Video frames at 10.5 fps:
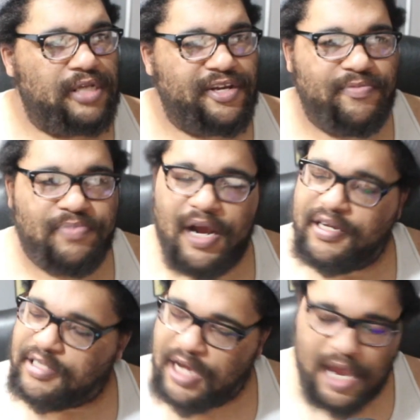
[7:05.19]
Daniel
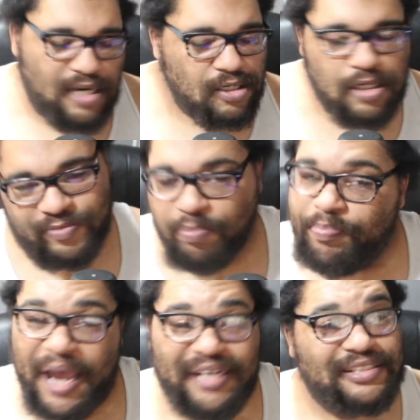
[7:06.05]
Bryan say, hey, look,
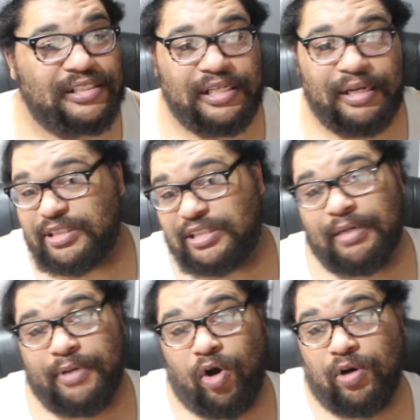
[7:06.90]
basically, I'm going to
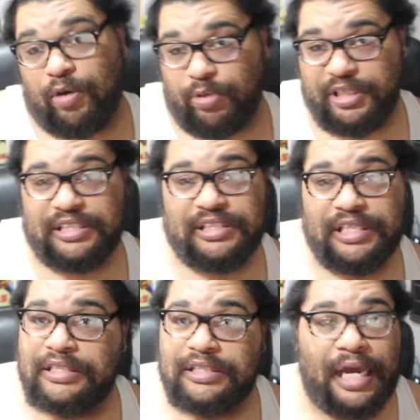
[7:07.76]
sum it all up what he
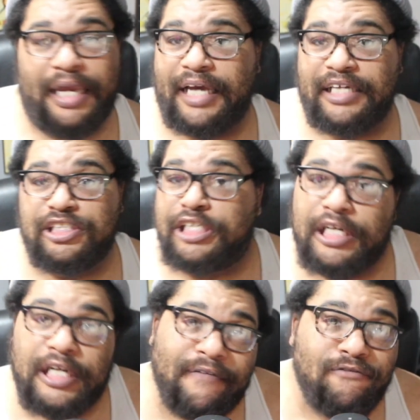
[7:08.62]
said. He said, I ain't got shit to
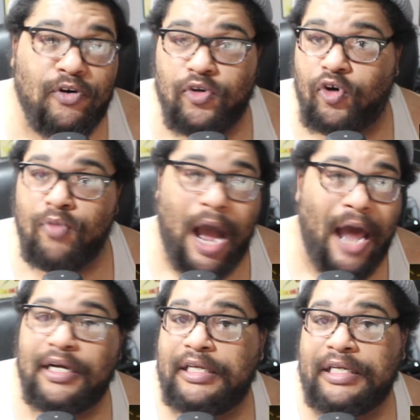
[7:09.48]
live for no more.
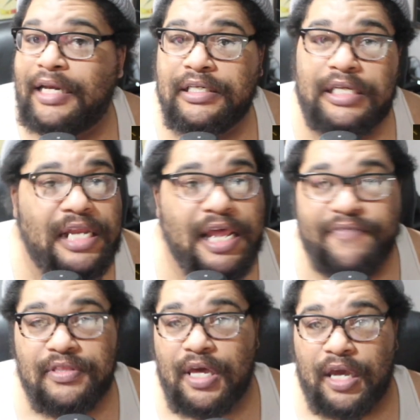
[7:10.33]
I done did
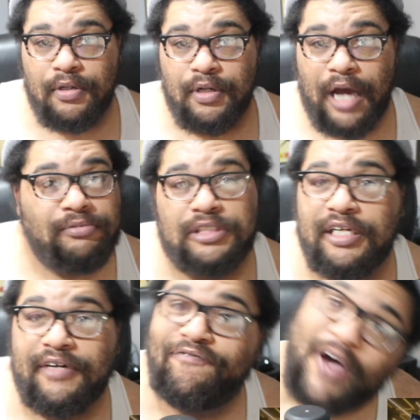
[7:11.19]
everything. I'm just
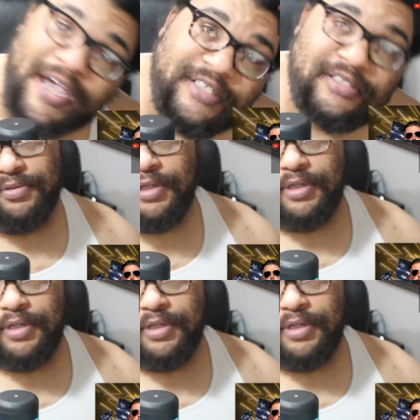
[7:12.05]
here to fight.